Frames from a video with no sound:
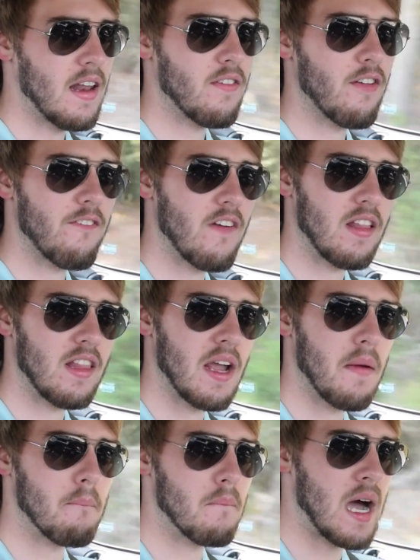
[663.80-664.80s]
felt like
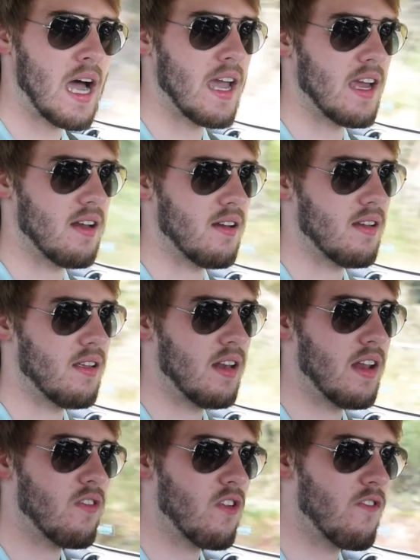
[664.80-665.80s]
mine. I
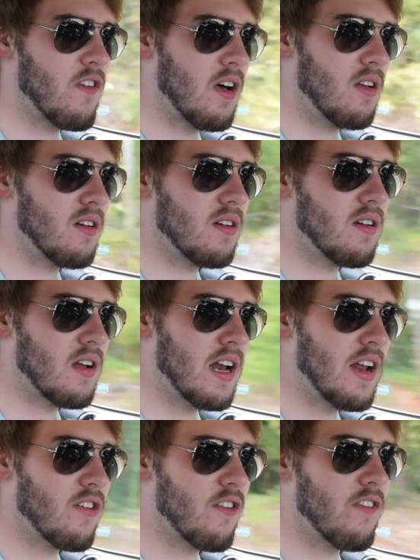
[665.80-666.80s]
never felt
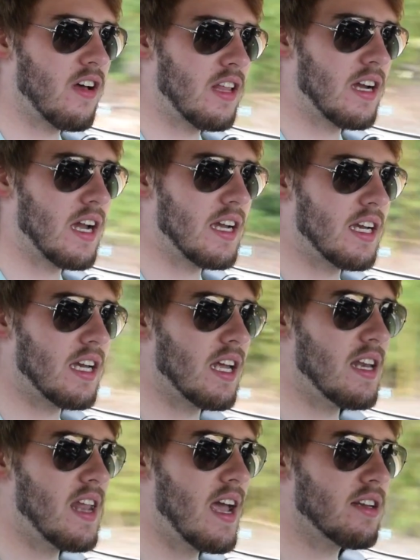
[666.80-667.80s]
like I could
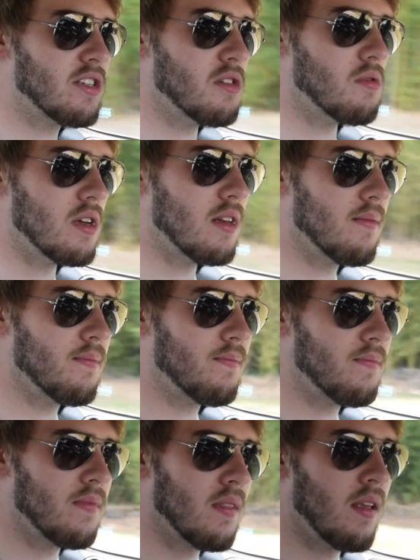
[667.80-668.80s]
connect to it.
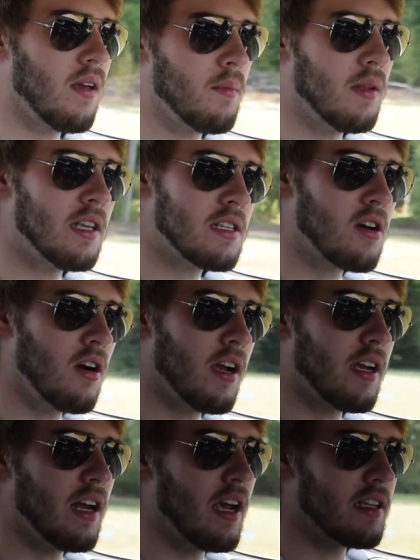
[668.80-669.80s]
But this car I
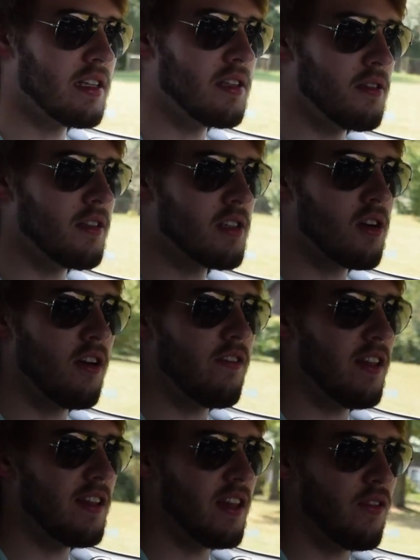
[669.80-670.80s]
connected to. This car I
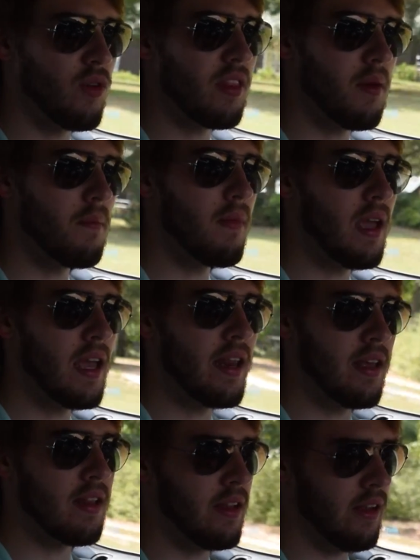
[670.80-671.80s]
fell in love with
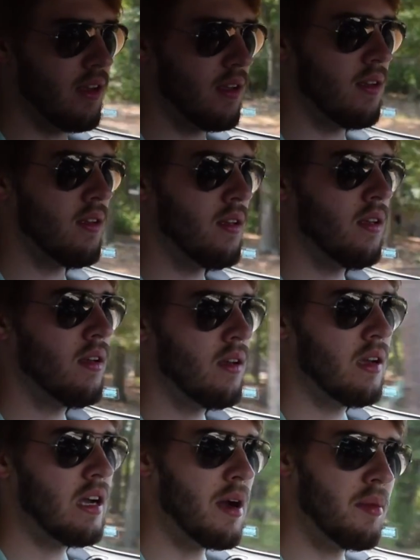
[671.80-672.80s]
immediately.
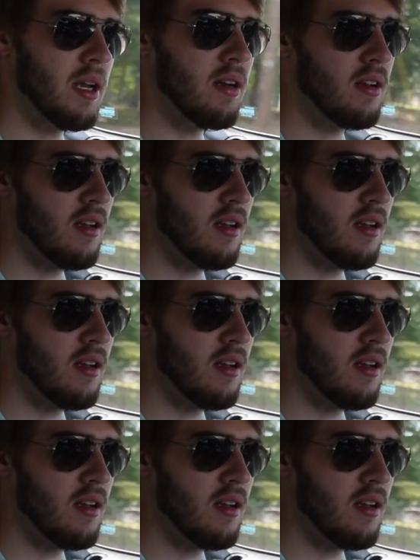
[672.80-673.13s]
I mean,